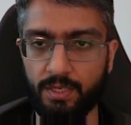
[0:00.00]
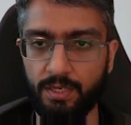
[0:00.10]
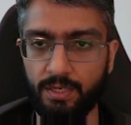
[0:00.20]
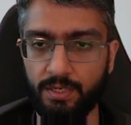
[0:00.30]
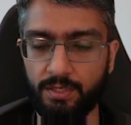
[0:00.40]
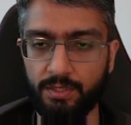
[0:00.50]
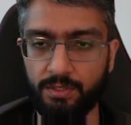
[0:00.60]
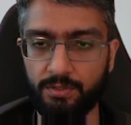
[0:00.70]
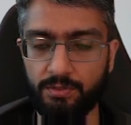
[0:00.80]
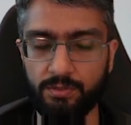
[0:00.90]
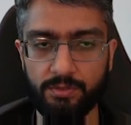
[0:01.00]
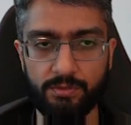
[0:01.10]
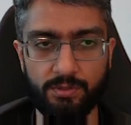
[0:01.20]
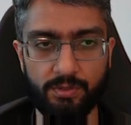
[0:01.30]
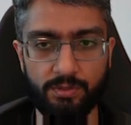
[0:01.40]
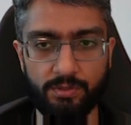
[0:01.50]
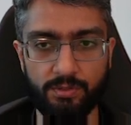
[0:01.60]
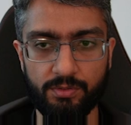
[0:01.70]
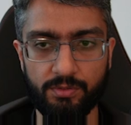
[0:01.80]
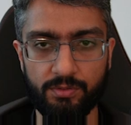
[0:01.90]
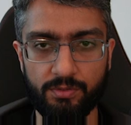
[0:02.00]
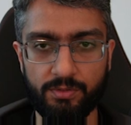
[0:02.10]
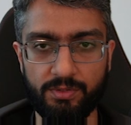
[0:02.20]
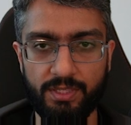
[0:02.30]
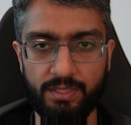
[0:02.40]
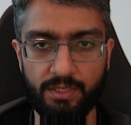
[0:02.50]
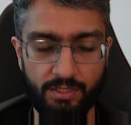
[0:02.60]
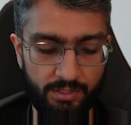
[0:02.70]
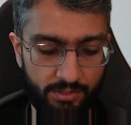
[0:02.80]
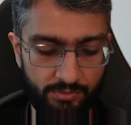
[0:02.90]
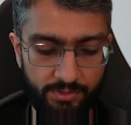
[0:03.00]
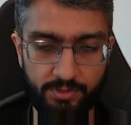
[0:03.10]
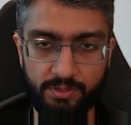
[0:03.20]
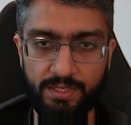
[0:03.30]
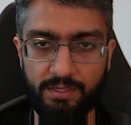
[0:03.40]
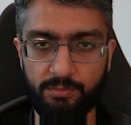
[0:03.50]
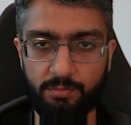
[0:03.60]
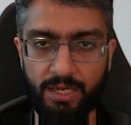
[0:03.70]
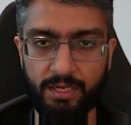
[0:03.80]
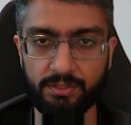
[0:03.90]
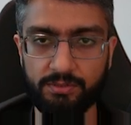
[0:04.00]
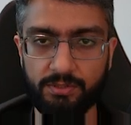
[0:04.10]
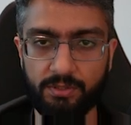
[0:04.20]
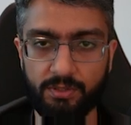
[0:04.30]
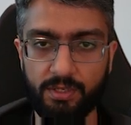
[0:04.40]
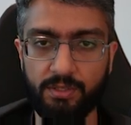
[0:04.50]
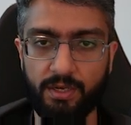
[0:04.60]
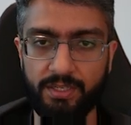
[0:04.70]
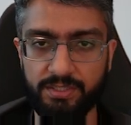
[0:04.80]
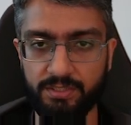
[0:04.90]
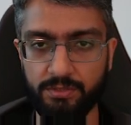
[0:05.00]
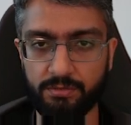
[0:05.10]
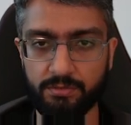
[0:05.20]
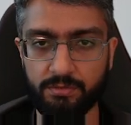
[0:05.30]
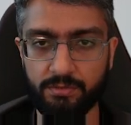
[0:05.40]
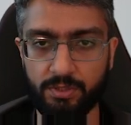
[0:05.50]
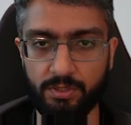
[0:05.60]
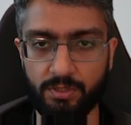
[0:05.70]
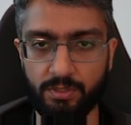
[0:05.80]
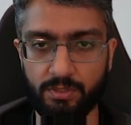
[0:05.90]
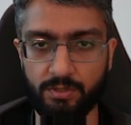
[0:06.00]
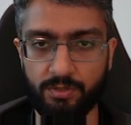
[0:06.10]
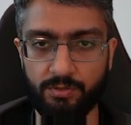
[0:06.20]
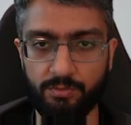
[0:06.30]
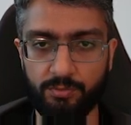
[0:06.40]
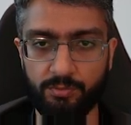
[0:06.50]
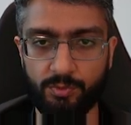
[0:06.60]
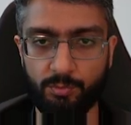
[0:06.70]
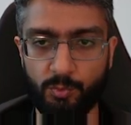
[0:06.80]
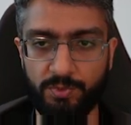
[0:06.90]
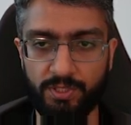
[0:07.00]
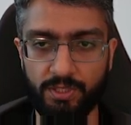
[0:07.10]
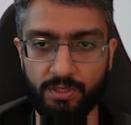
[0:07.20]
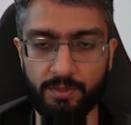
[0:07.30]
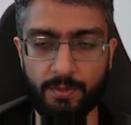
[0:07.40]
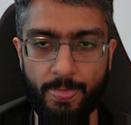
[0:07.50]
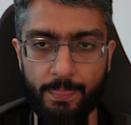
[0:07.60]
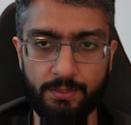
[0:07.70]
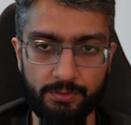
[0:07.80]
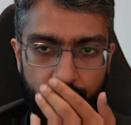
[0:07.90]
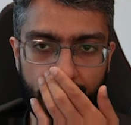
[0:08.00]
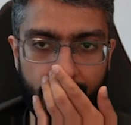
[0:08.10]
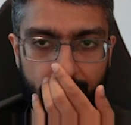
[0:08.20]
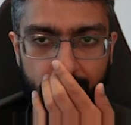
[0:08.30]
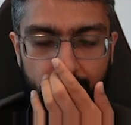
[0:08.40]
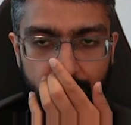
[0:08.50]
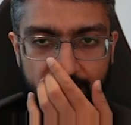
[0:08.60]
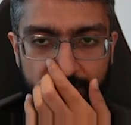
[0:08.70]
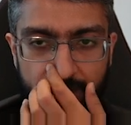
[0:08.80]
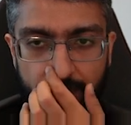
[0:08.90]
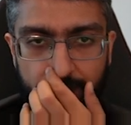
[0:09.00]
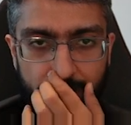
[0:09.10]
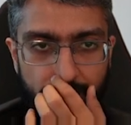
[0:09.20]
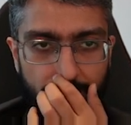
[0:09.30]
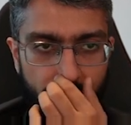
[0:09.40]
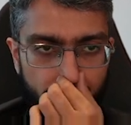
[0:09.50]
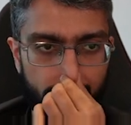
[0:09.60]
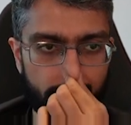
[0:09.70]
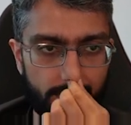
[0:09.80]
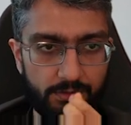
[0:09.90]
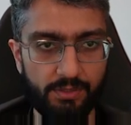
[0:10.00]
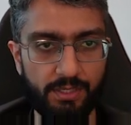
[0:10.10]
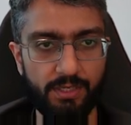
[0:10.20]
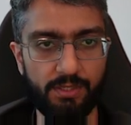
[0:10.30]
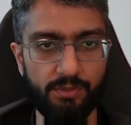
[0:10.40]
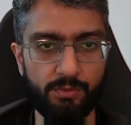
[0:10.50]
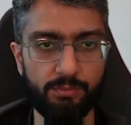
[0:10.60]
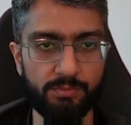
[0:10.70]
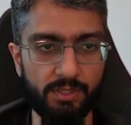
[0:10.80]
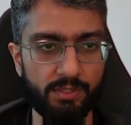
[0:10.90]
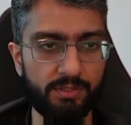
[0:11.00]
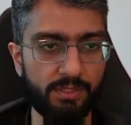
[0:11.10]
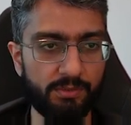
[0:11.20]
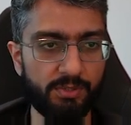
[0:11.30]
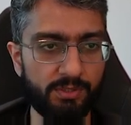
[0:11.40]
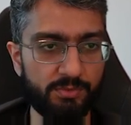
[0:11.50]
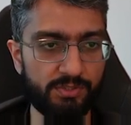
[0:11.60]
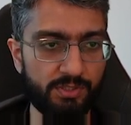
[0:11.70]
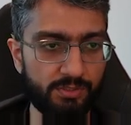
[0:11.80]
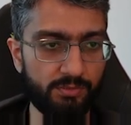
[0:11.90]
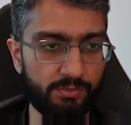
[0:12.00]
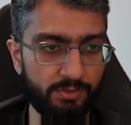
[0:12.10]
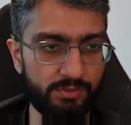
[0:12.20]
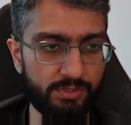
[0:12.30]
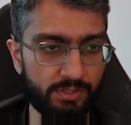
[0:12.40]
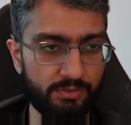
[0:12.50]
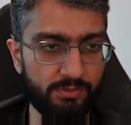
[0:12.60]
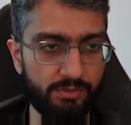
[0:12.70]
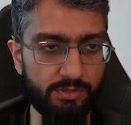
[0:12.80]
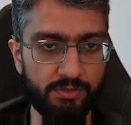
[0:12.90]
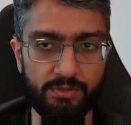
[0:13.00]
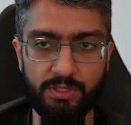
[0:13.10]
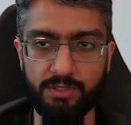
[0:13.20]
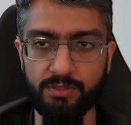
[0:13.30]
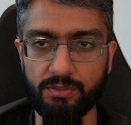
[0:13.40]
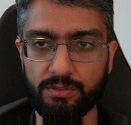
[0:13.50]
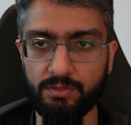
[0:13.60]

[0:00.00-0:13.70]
and then I'll get back the run ID from OpenAI. So thread ID, message ID, run ID, and oh, I think I made a mistake. Oh, 1 second. Return data,